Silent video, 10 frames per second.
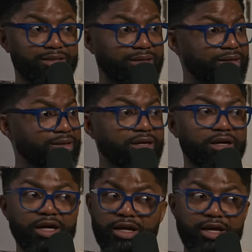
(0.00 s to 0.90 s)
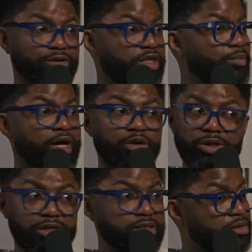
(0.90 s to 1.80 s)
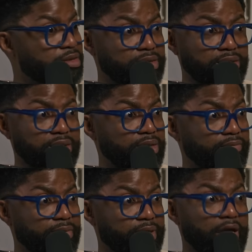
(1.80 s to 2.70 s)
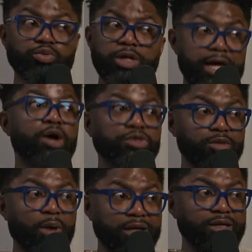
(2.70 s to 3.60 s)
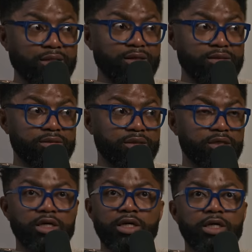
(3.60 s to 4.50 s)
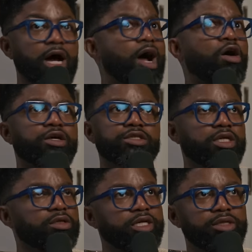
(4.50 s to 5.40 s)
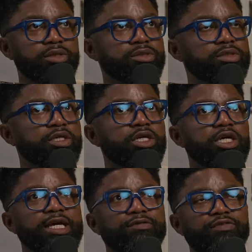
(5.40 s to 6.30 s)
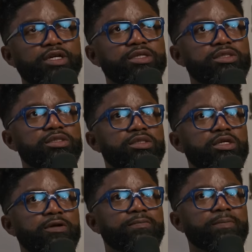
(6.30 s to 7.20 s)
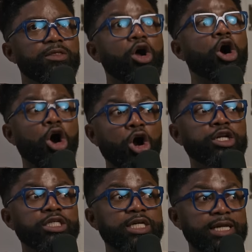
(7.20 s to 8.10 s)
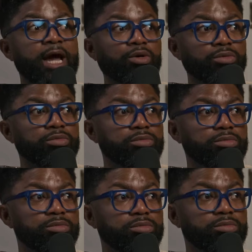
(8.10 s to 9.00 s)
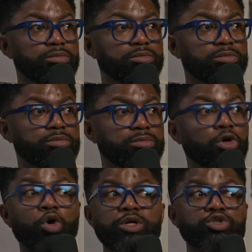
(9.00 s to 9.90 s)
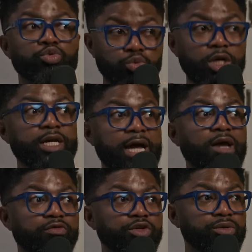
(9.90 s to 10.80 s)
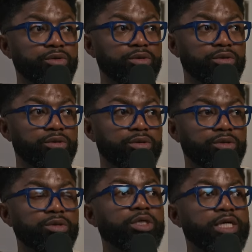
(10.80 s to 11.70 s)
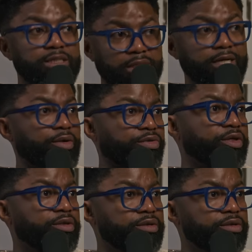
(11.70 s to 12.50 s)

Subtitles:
in, mm-hmm, and a healthy body releases. Mm-hmm. That's what a healthy body does. I always tell leaders, if it's hard to get out or it's running out of you, it's unhealthy.